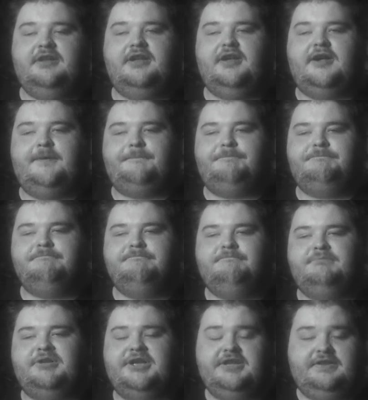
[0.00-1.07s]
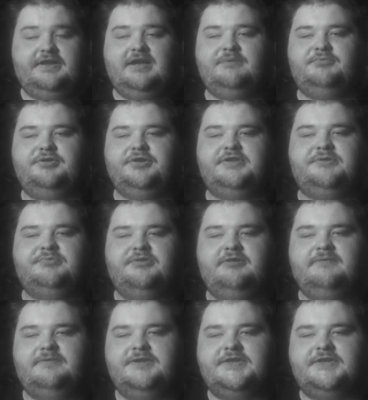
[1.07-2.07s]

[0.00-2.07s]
Um, playing that brings a bit of